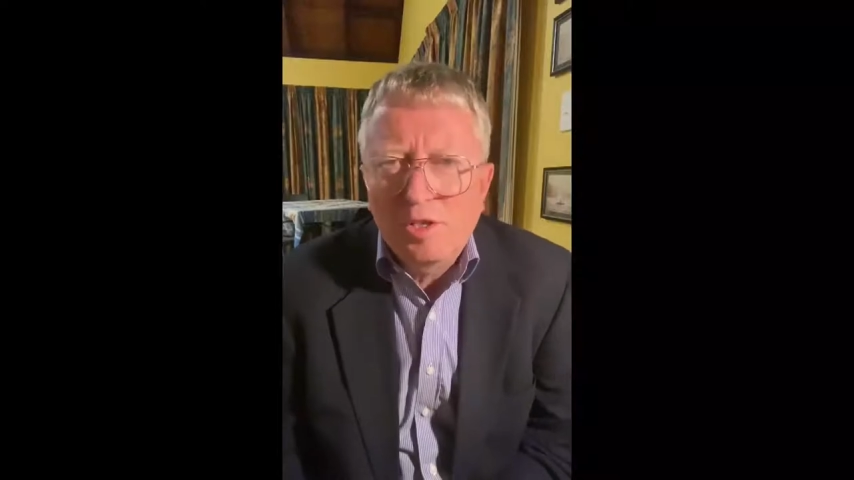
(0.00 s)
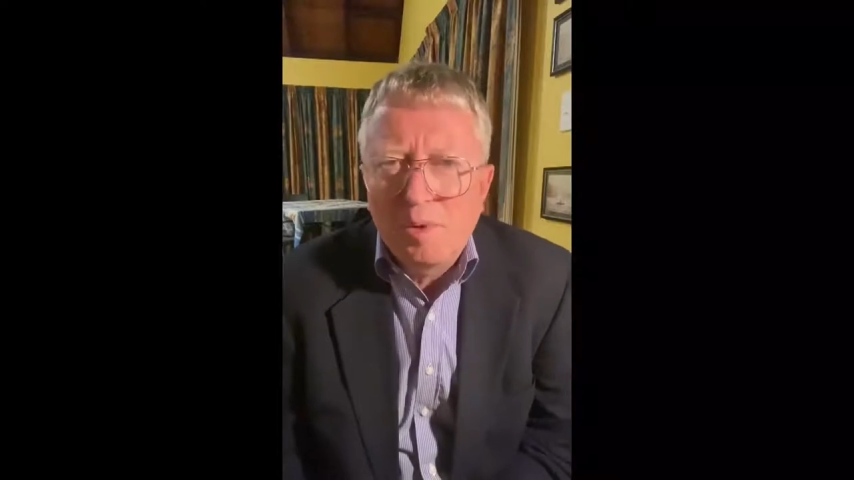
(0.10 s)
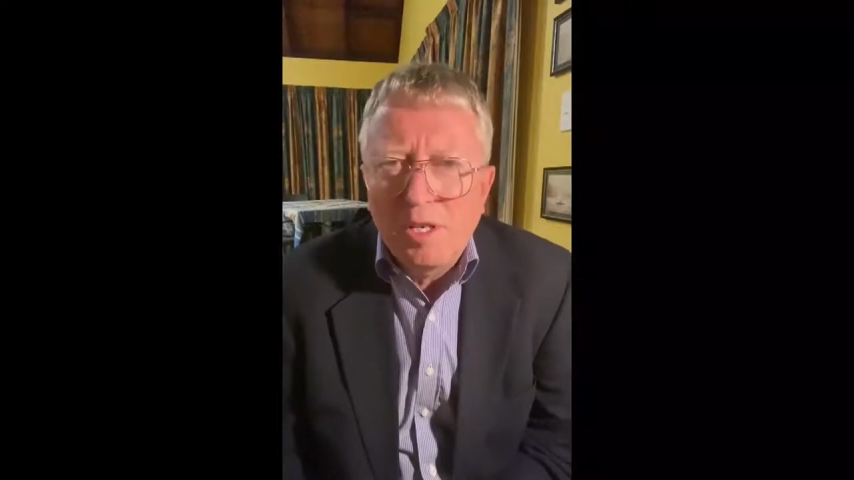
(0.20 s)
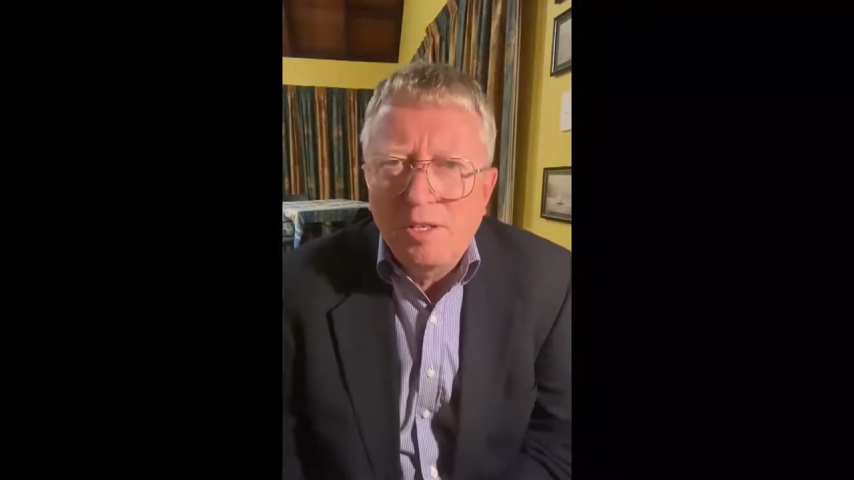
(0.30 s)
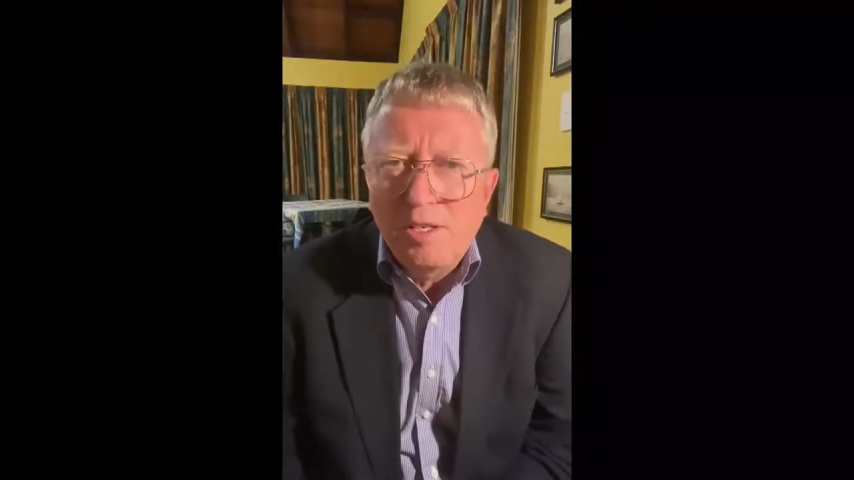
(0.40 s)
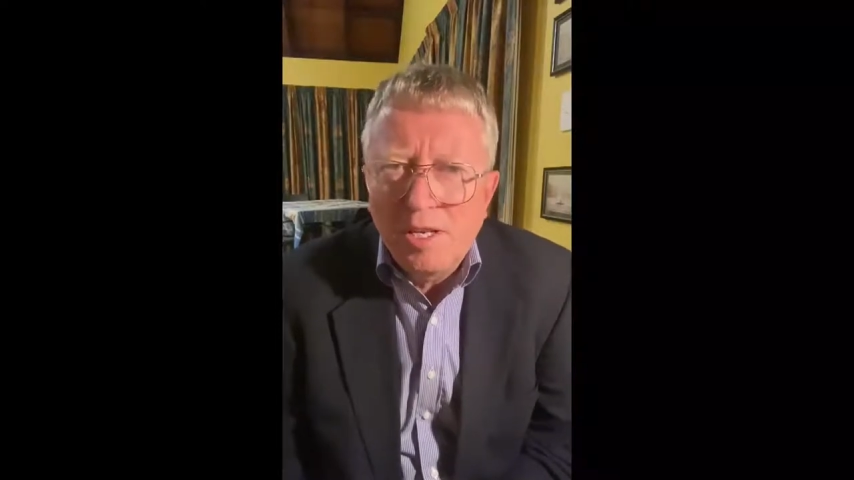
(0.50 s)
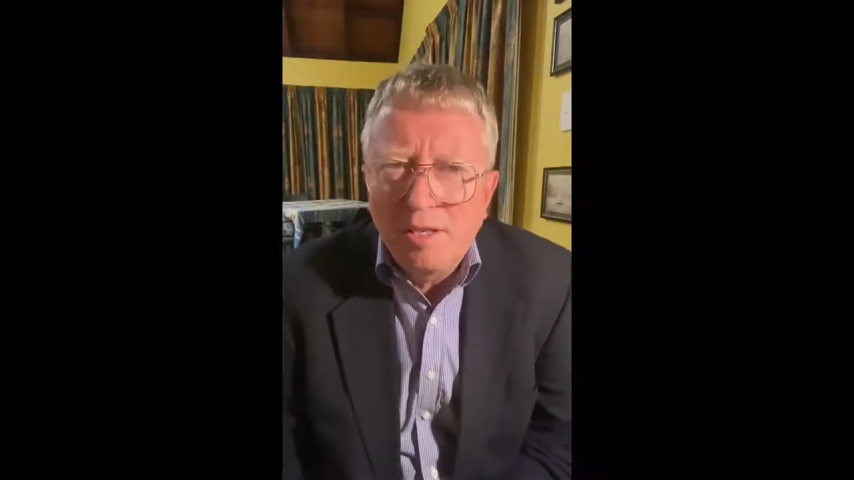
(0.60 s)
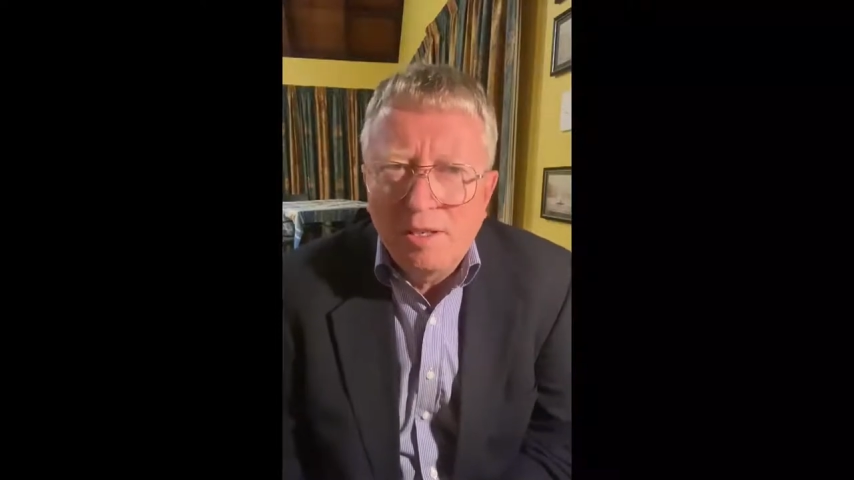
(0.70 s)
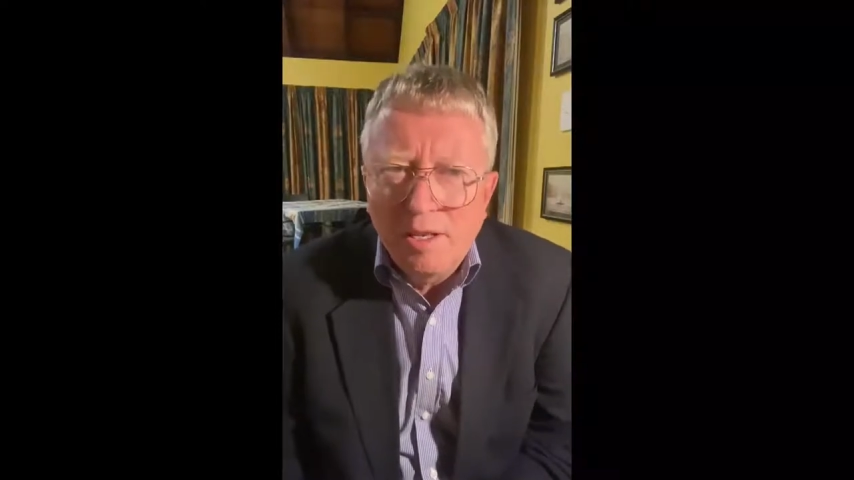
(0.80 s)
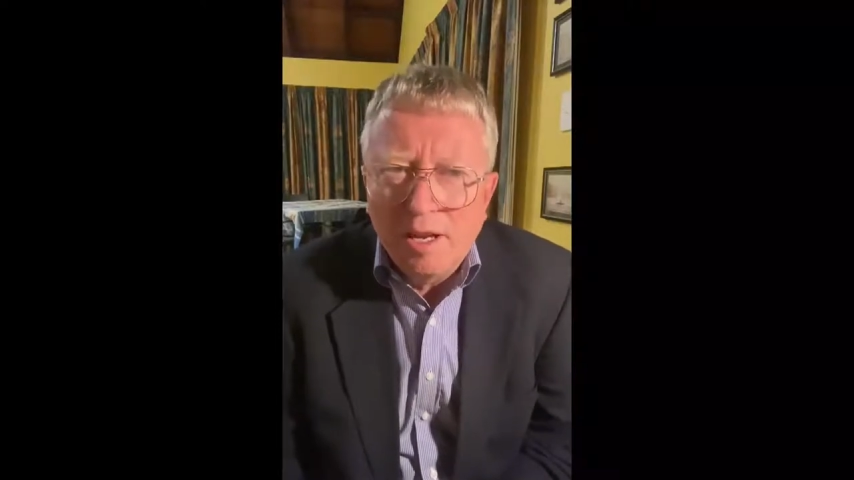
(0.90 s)
speakers here
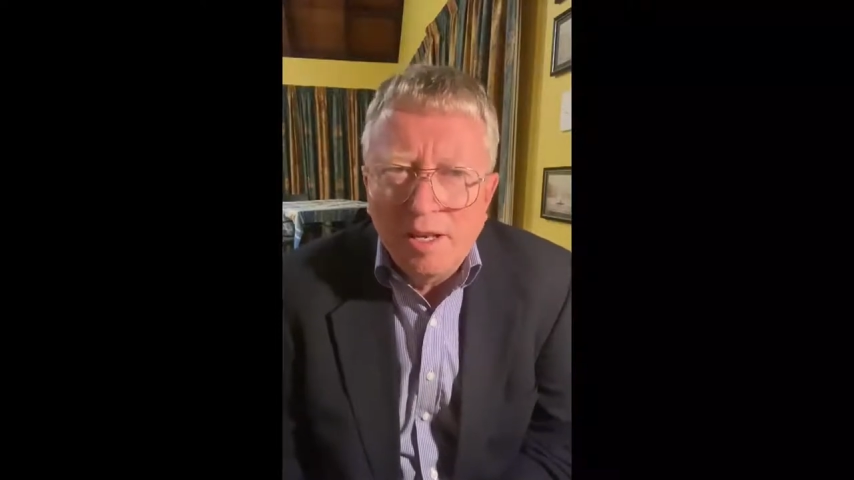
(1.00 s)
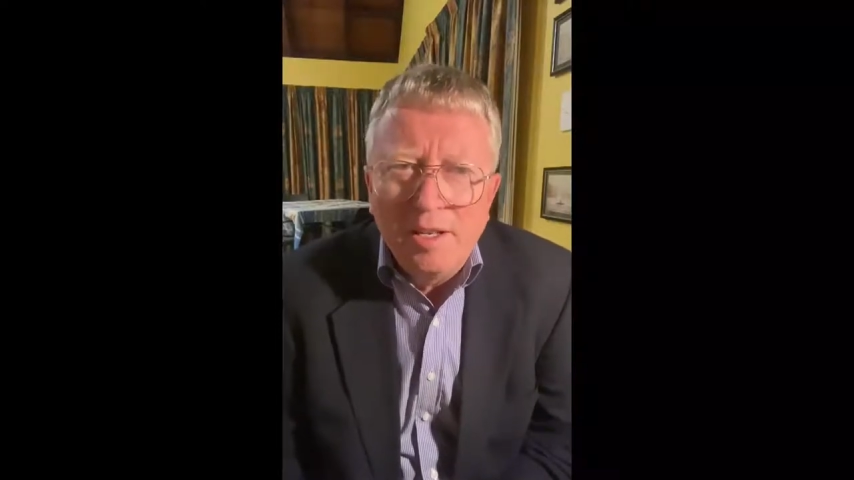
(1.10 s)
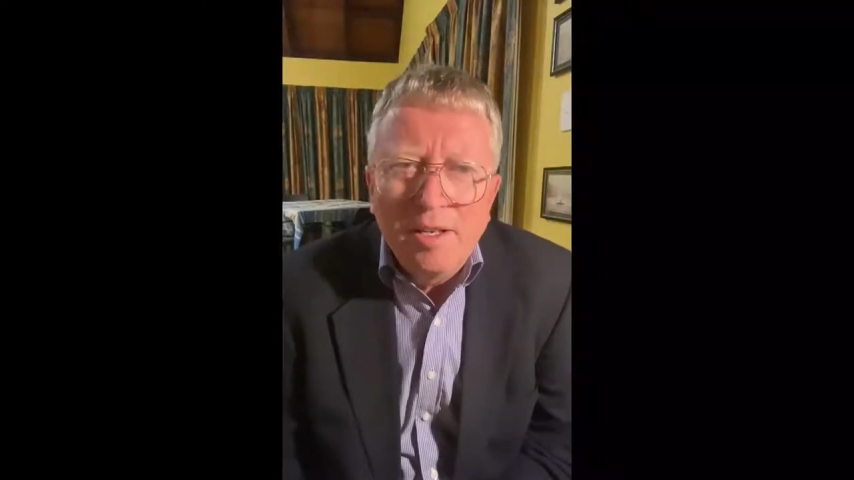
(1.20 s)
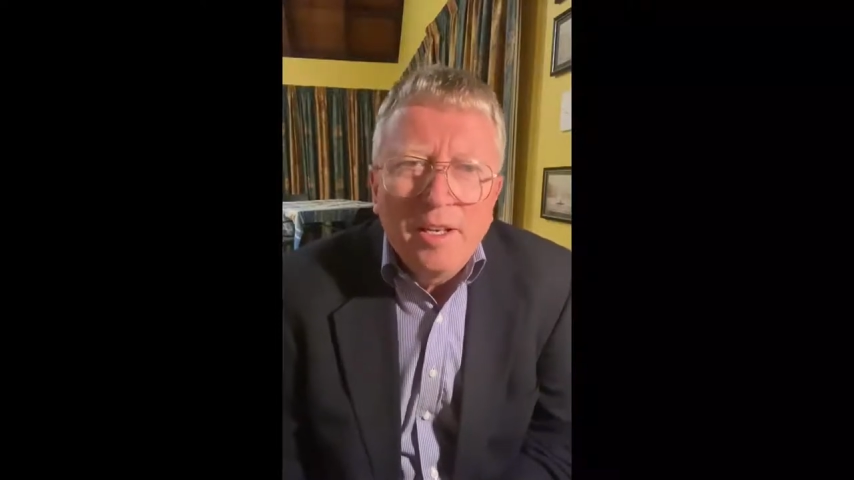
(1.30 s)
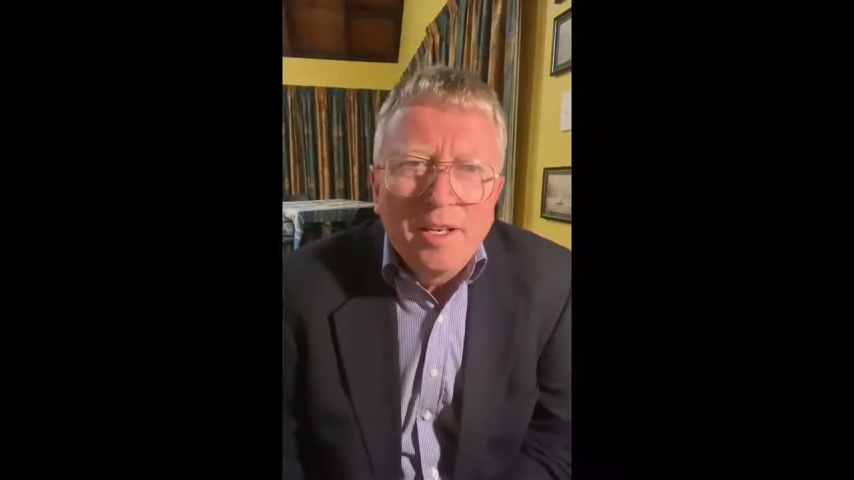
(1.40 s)
today,